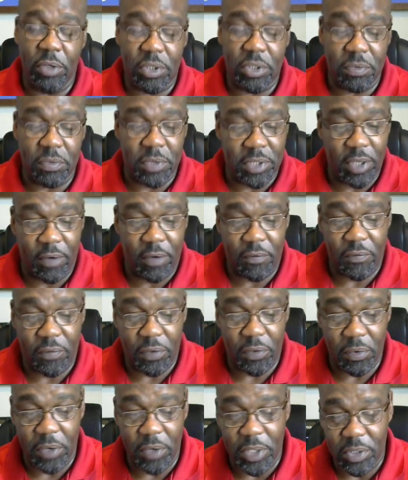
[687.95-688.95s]
effort,
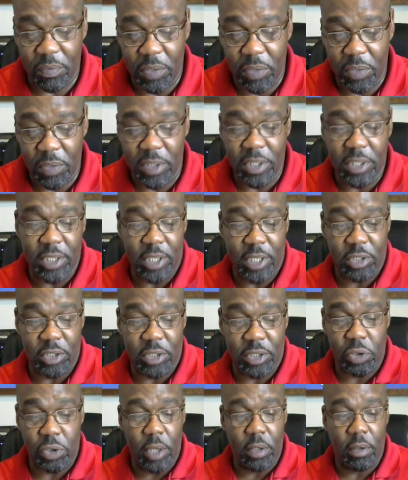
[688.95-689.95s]
Terry himself through
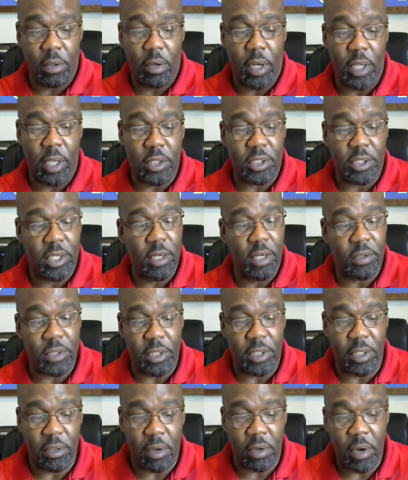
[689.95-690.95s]
his abilities as a
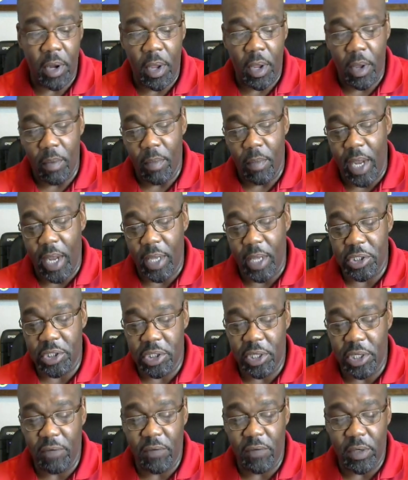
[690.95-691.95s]
trainer and sales leader